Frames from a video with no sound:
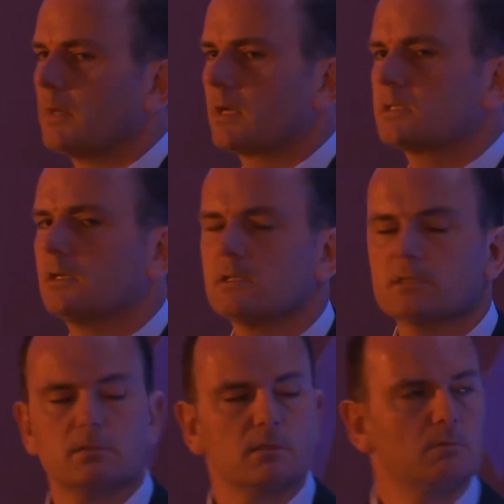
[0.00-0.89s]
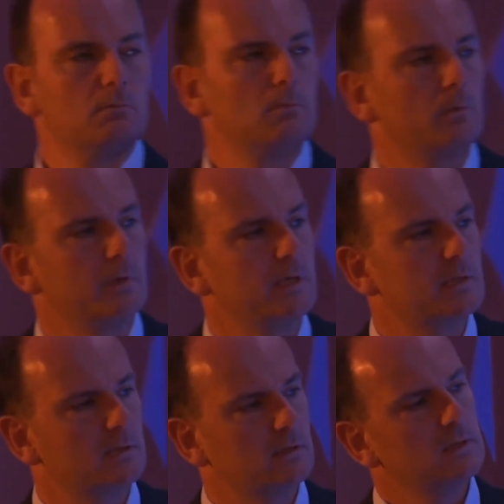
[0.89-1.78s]
monetize and what we need
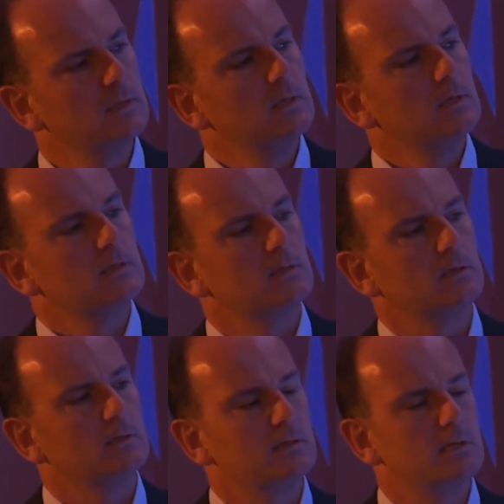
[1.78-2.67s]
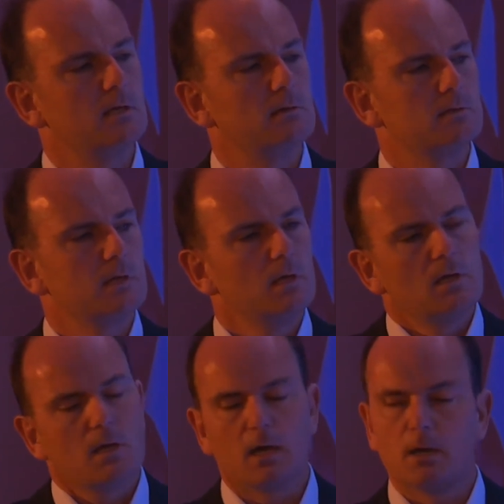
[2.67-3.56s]
to use.
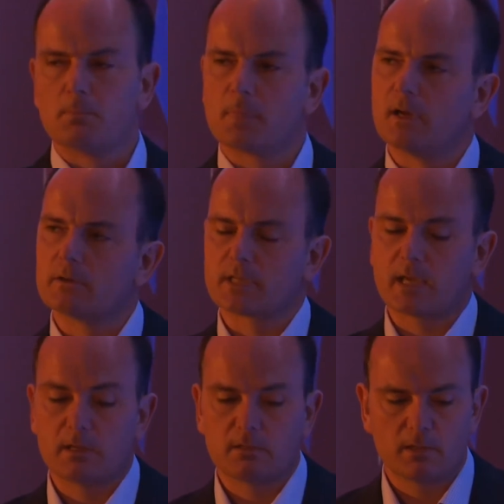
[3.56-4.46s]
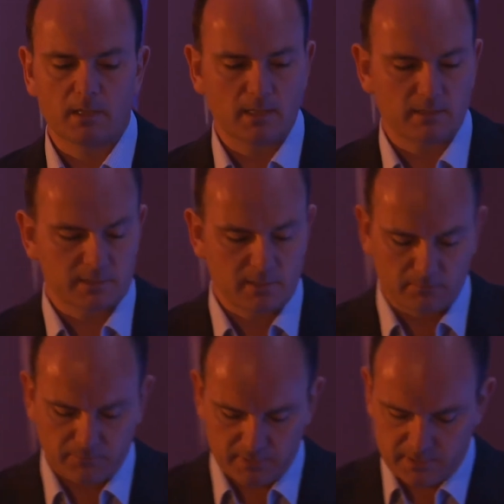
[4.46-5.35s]
I was again at this
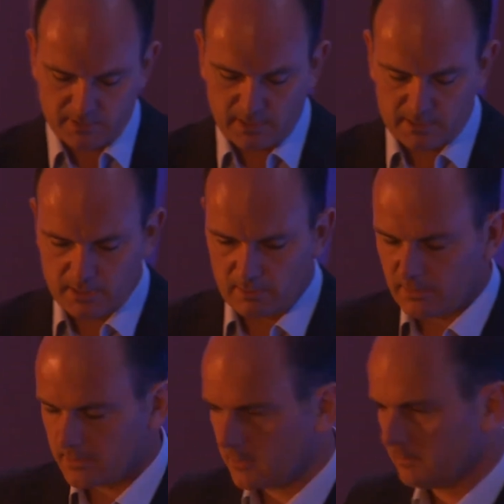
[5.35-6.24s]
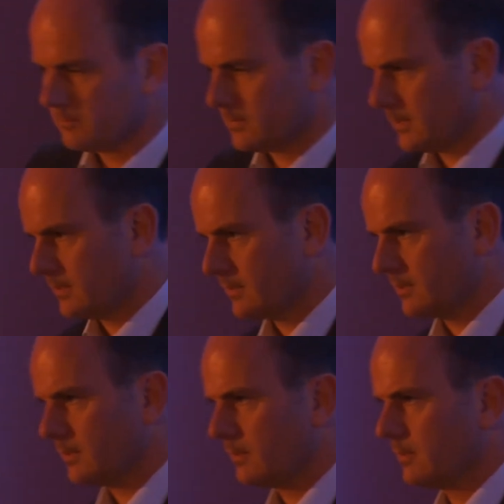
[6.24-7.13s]
conference 2 days ago. This
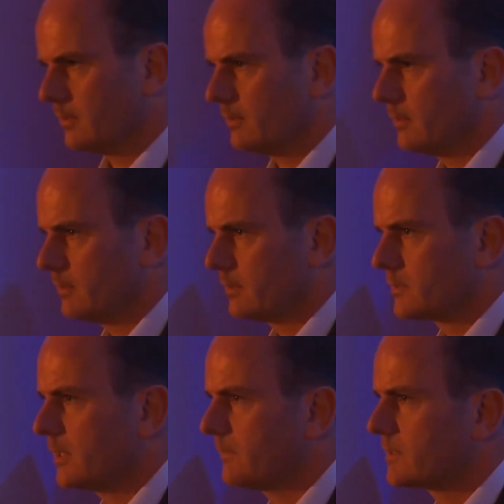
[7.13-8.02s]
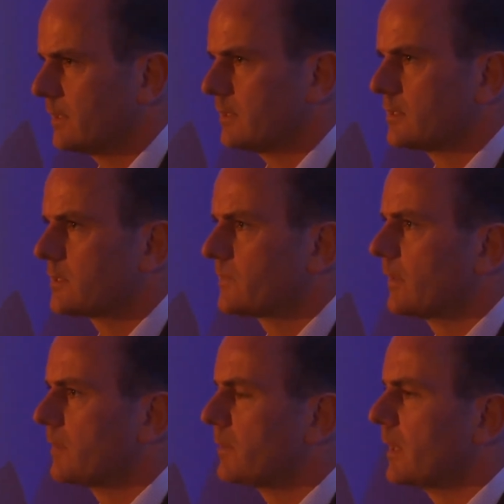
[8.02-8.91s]
the chief scientist for
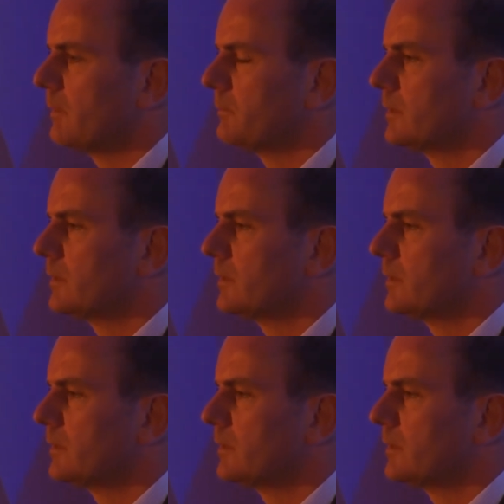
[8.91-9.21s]
IBM,